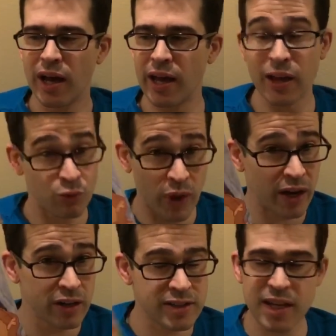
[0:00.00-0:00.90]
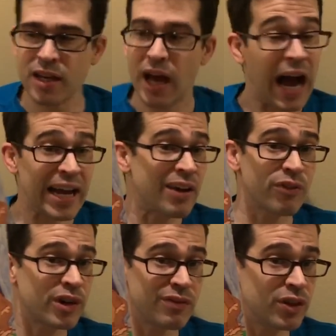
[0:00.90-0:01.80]
uh, in rarity. I
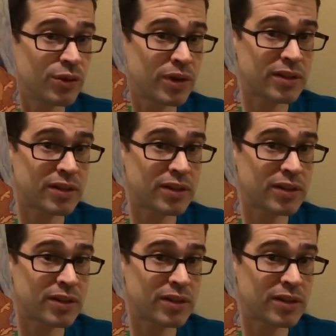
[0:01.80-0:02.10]
never even knew it